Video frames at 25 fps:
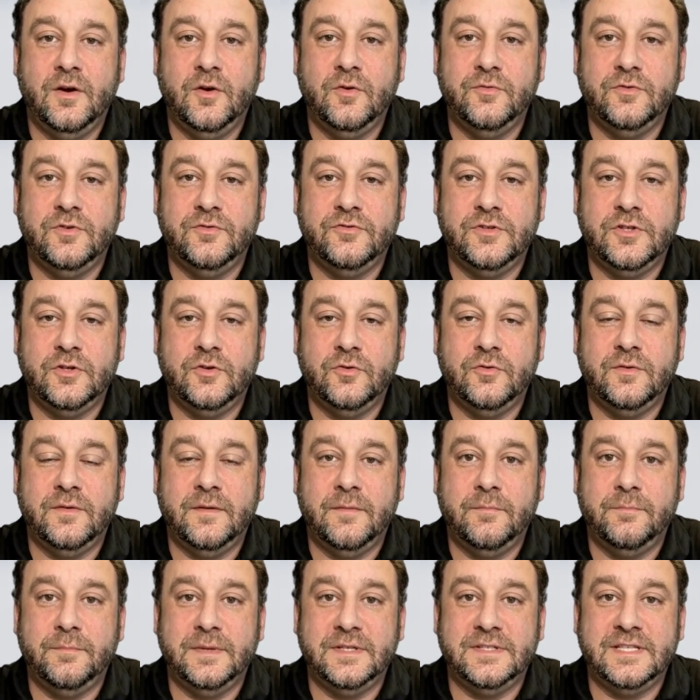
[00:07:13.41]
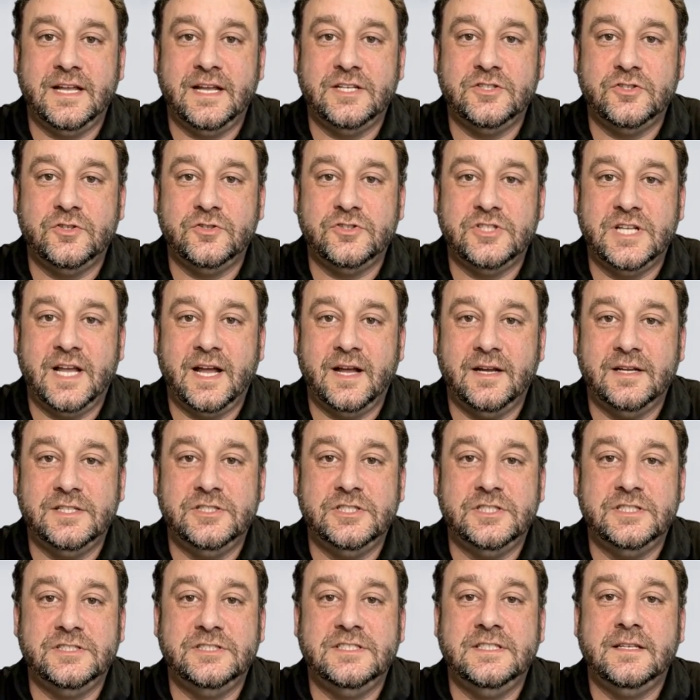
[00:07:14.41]
overview, potential
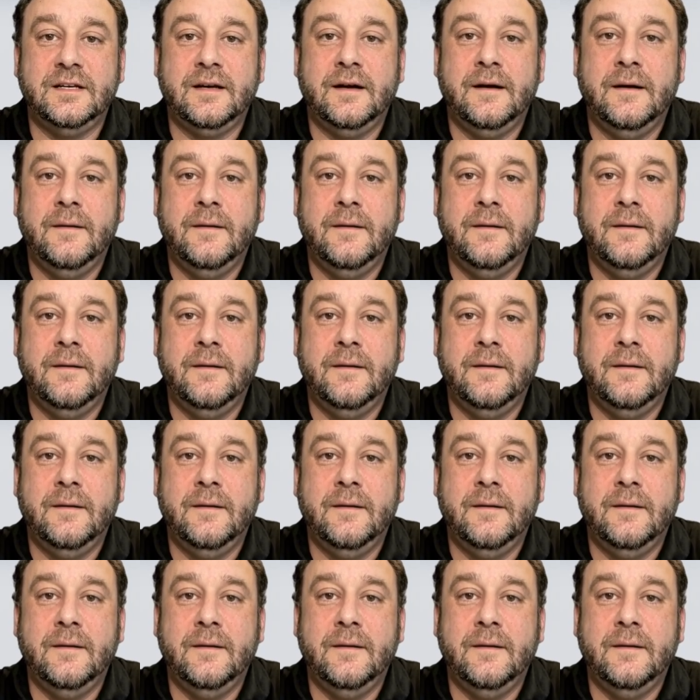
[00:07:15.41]
challenges,